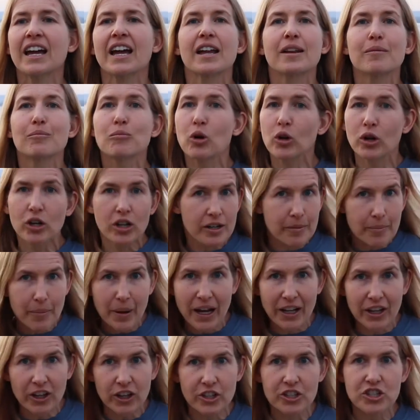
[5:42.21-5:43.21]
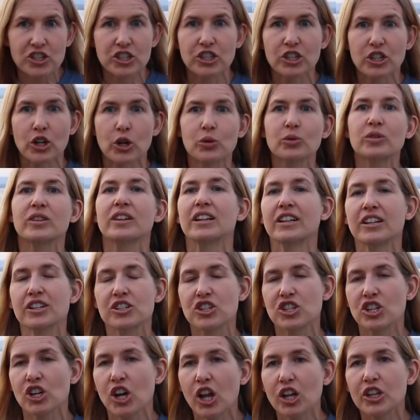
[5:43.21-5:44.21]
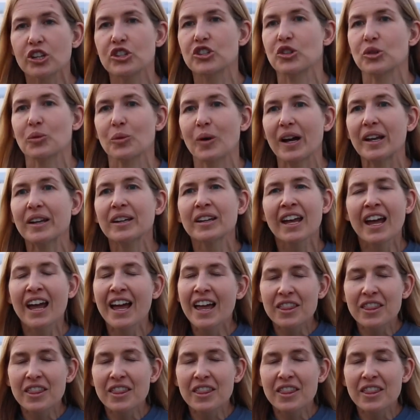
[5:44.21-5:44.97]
and more on a biology note than a geology one,